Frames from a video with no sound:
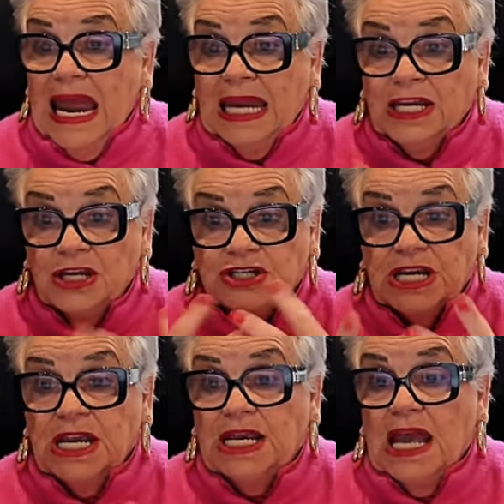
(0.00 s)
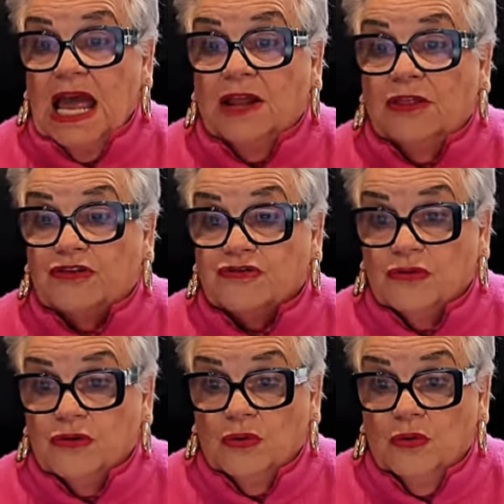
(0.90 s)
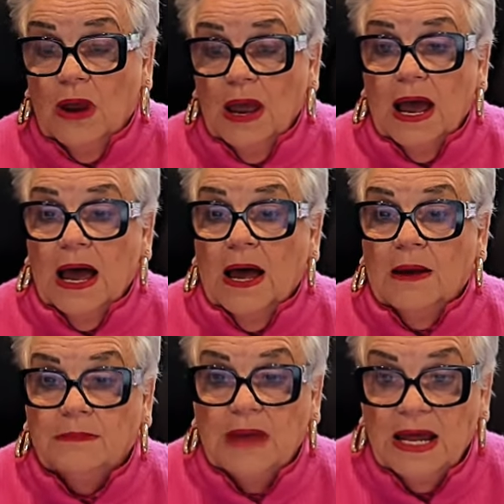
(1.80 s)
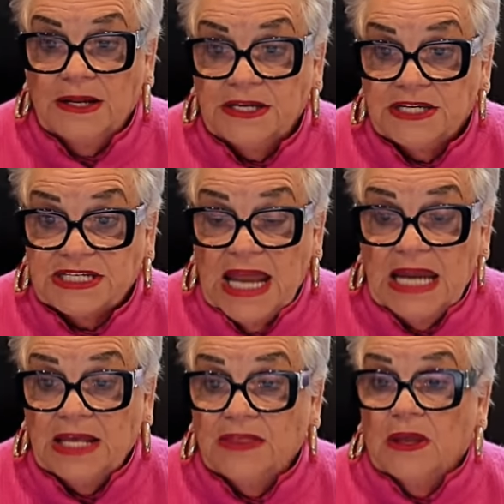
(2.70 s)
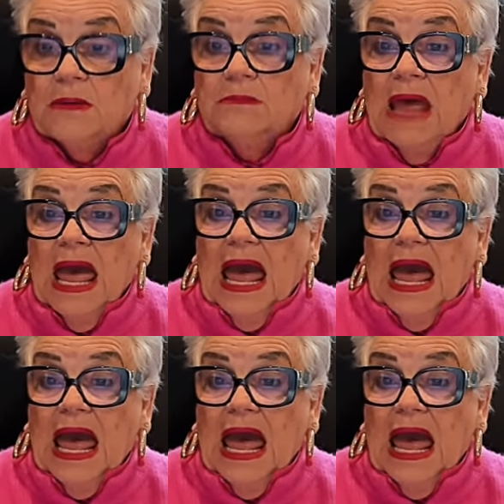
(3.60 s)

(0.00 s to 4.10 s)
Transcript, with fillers: energy and through um, understanding them